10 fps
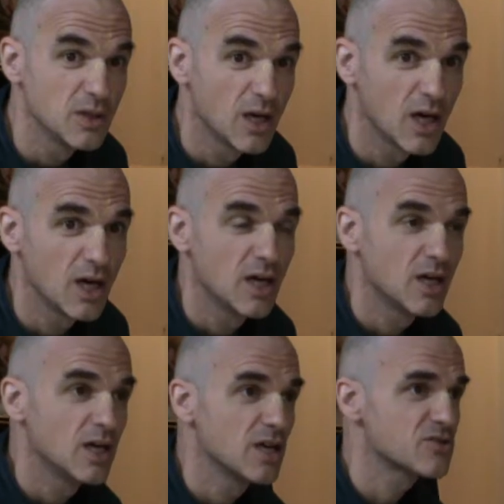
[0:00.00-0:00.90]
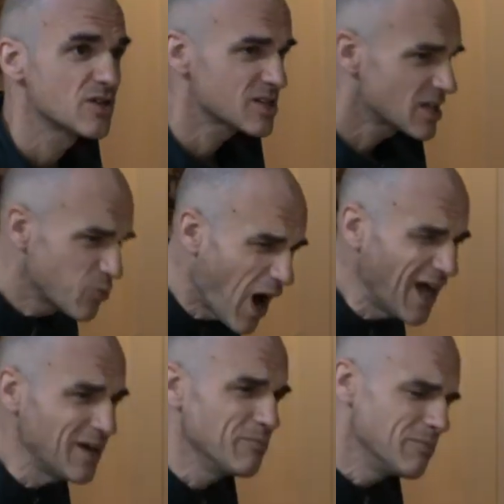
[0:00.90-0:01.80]
And Sridhar said,
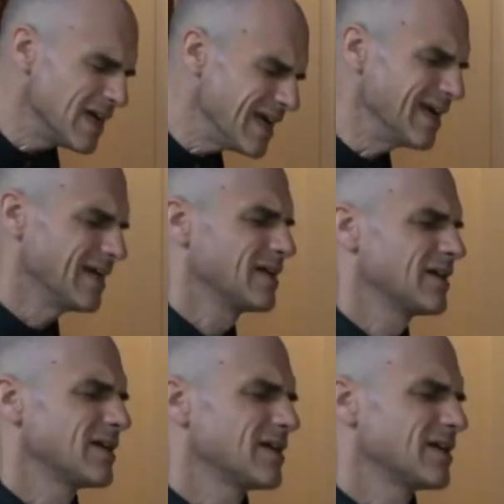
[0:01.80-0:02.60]
what? Me?